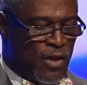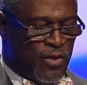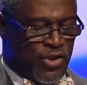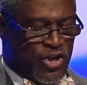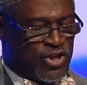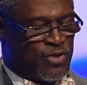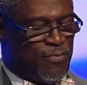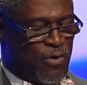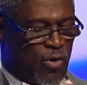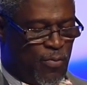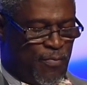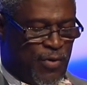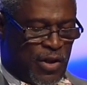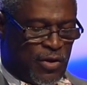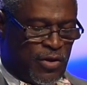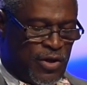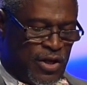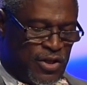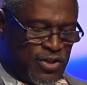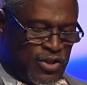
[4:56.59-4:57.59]
This
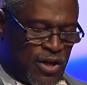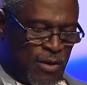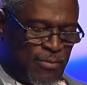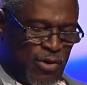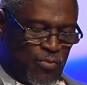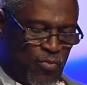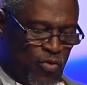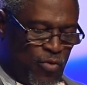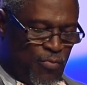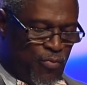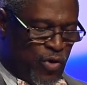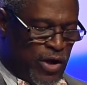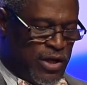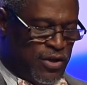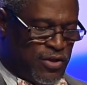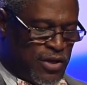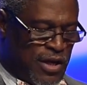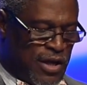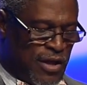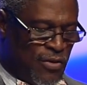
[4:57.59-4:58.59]
mobility summit will bring
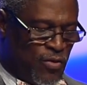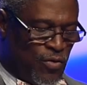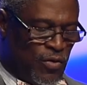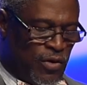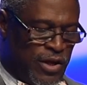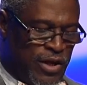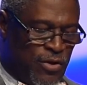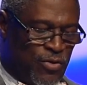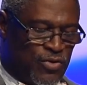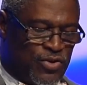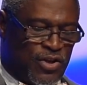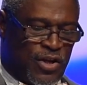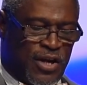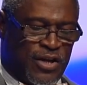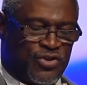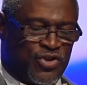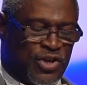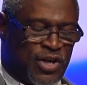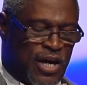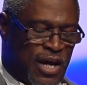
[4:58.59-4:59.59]
together leaders in
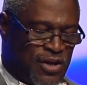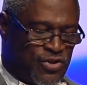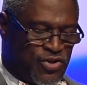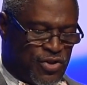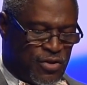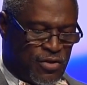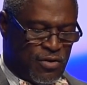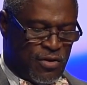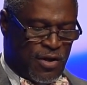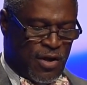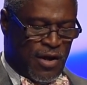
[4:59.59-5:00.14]
education,